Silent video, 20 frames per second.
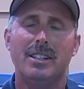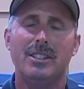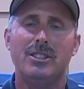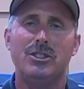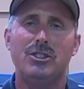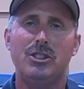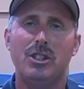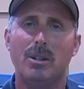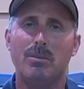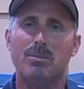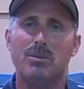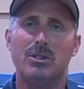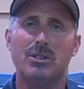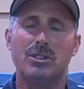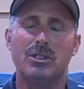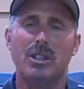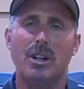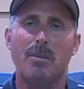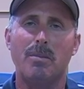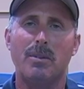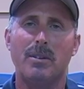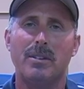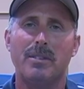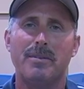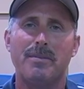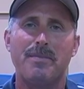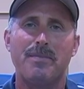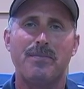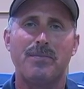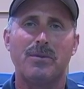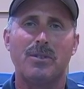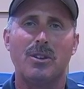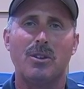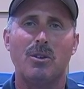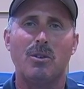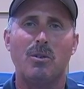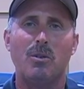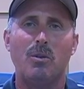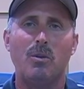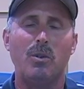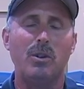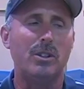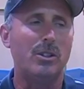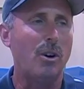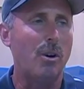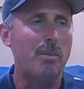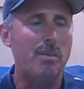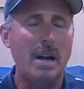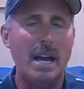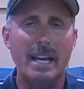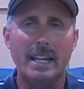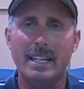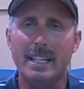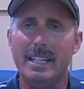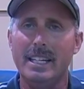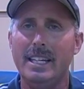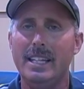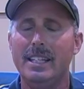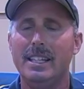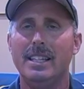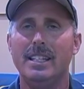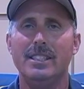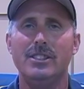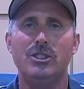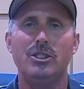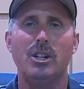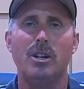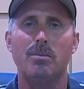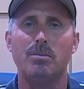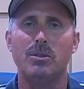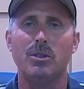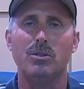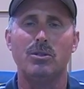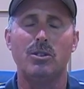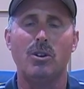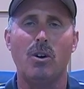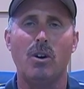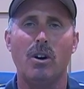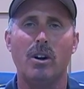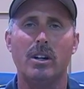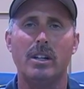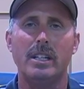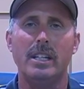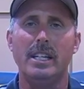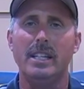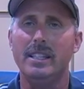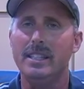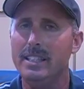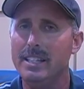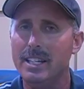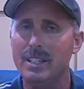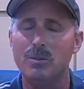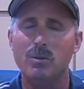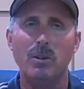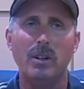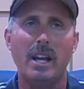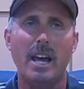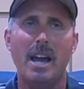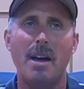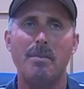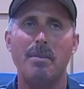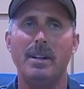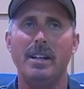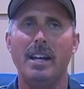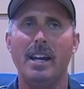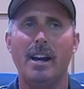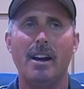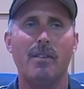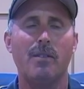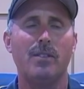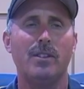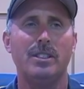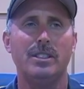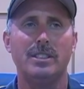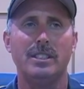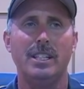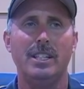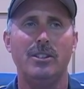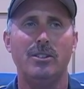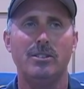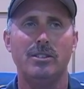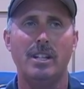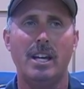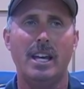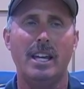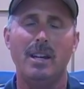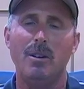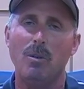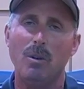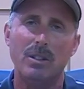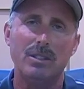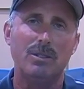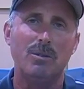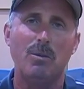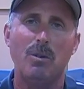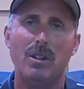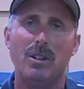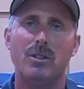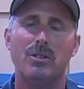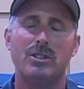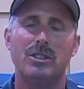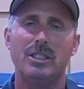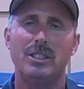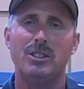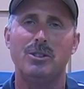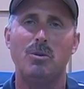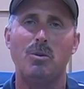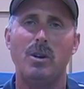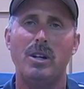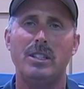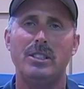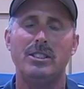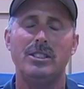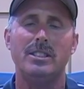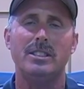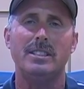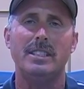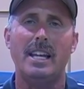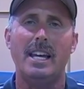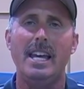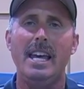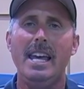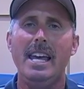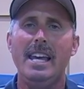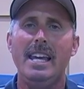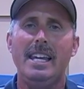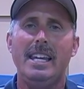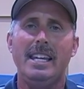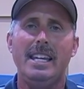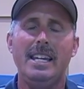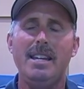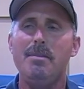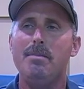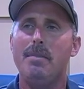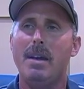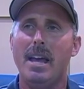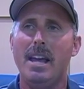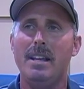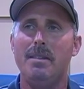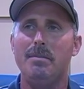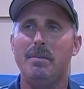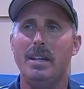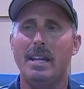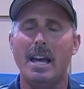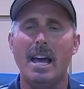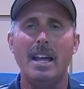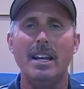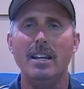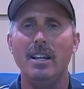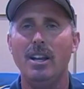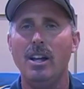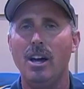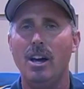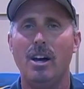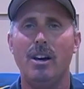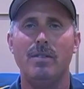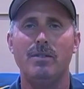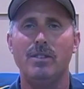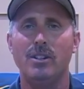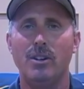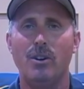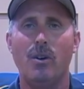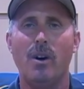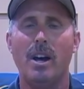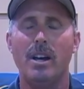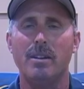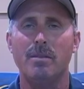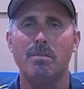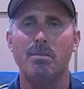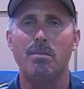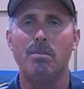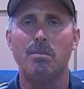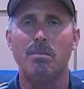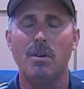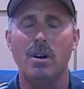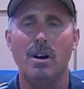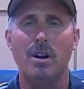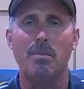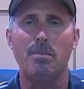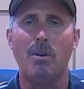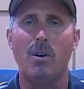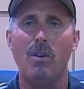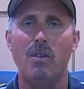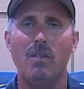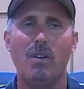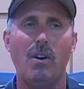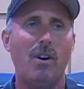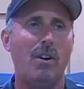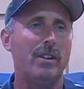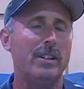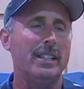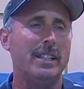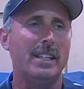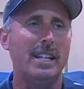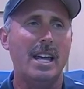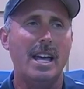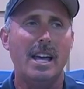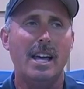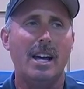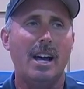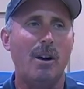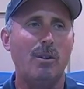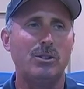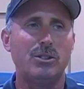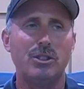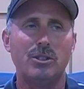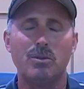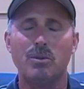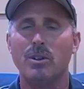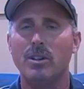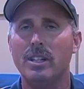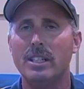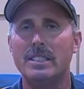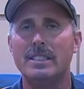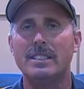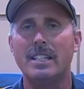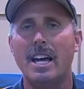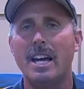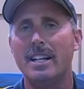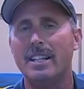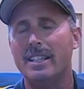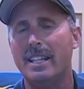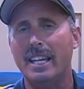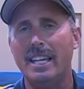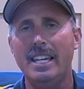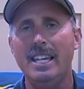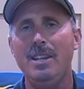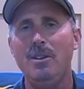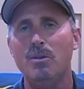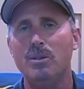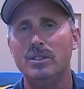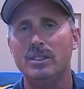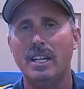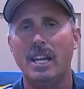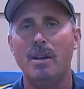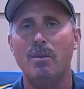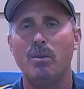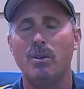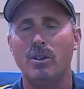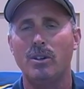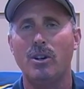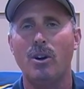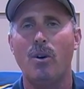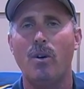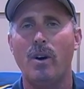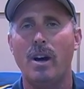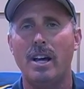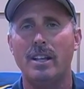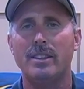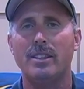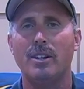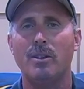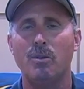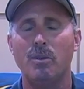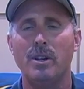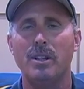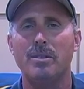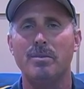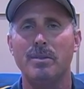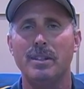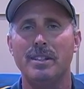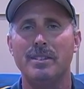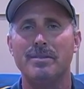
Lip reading: jump till supper. We'd go back and eat and jump till dark. And this would happen every single day. It wasn't one of those situations that he made me. I loved to go out pole vaulting. I was just really excited that he was able to go out there with me.